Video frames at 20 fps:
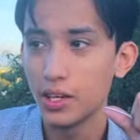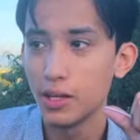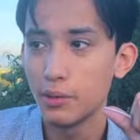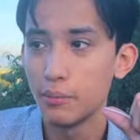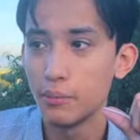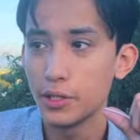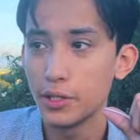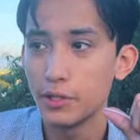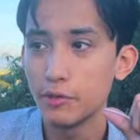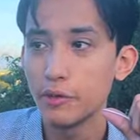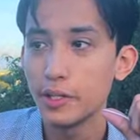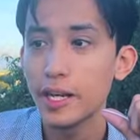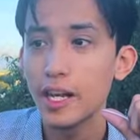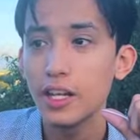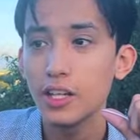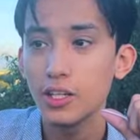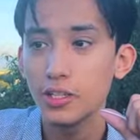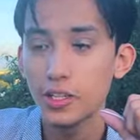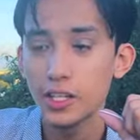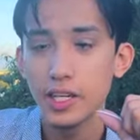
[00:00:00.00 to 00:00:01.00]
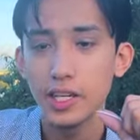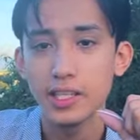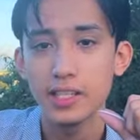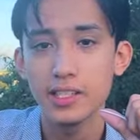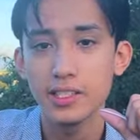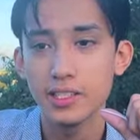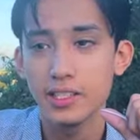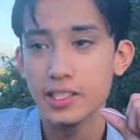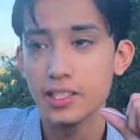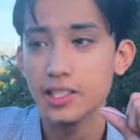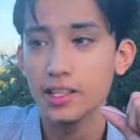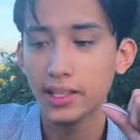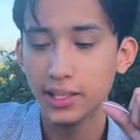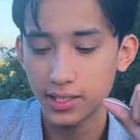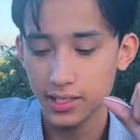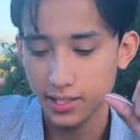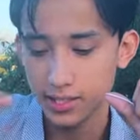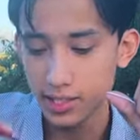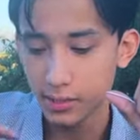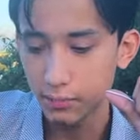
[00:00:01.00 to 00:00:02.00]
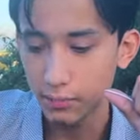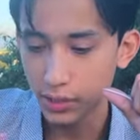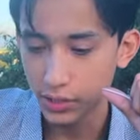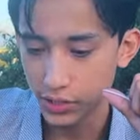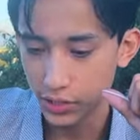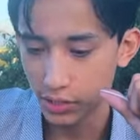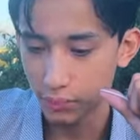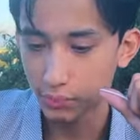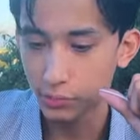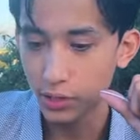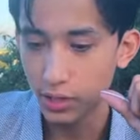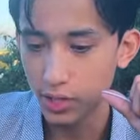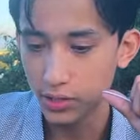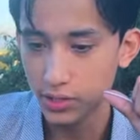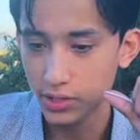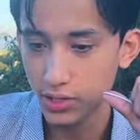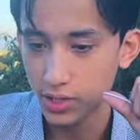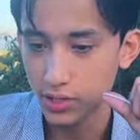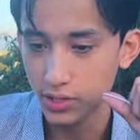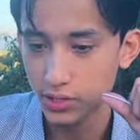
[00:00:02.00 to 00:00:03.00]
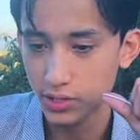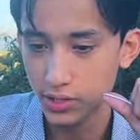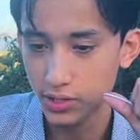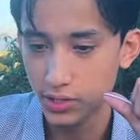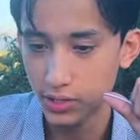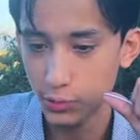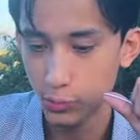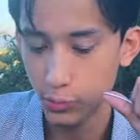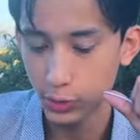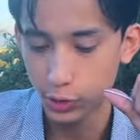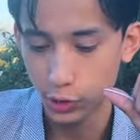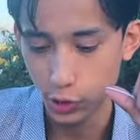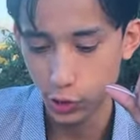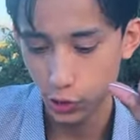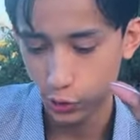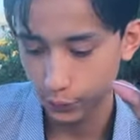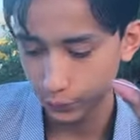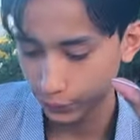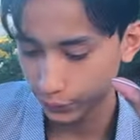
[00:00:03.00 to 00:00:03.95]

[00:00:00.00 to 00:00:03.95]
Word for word: But in reality, I can see like a step-by-step process in which